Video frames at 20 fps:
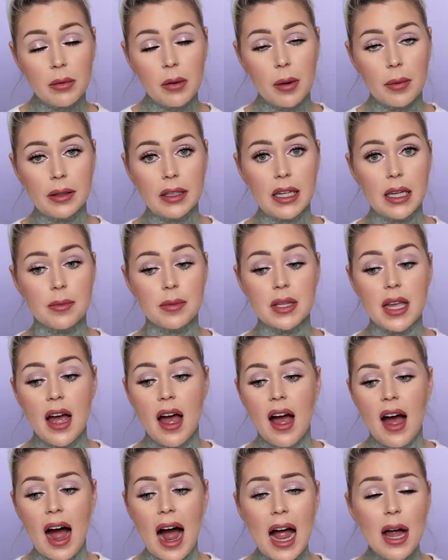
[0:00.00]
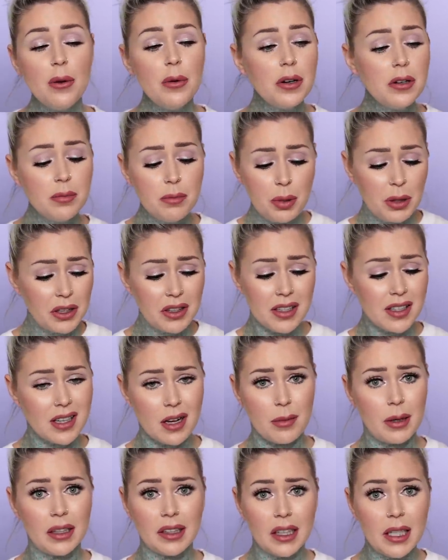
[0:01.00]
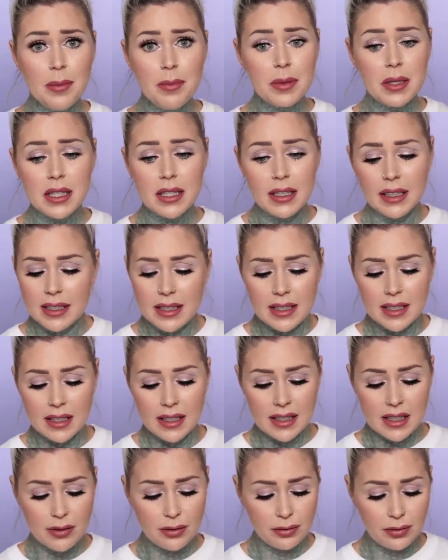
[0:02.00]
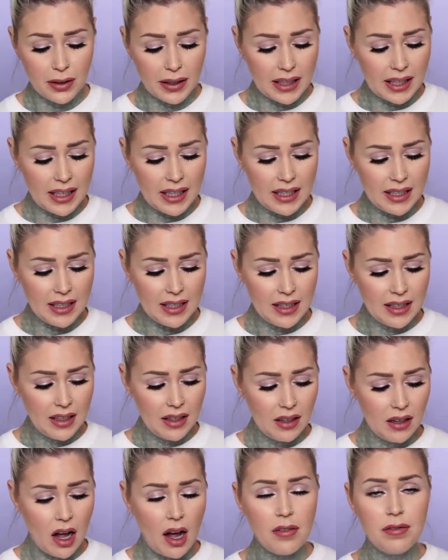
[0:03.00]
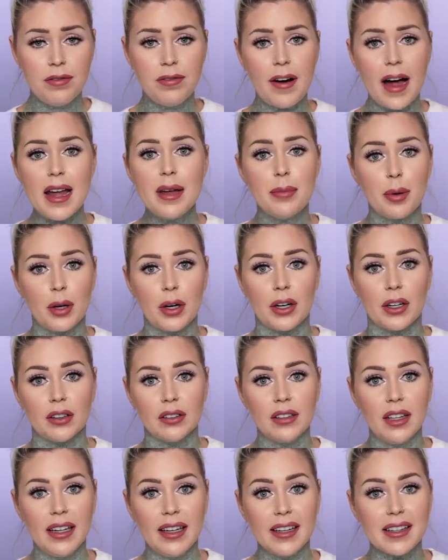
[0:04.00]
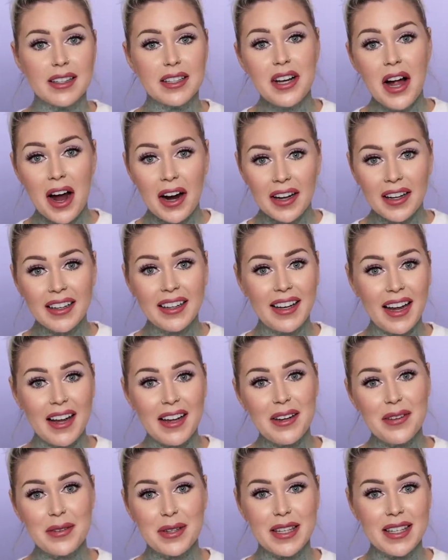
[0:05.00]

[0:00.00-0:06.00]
them on my lips. I would put these on my lips. It's freaking a fiber. Like, it's not gonna get you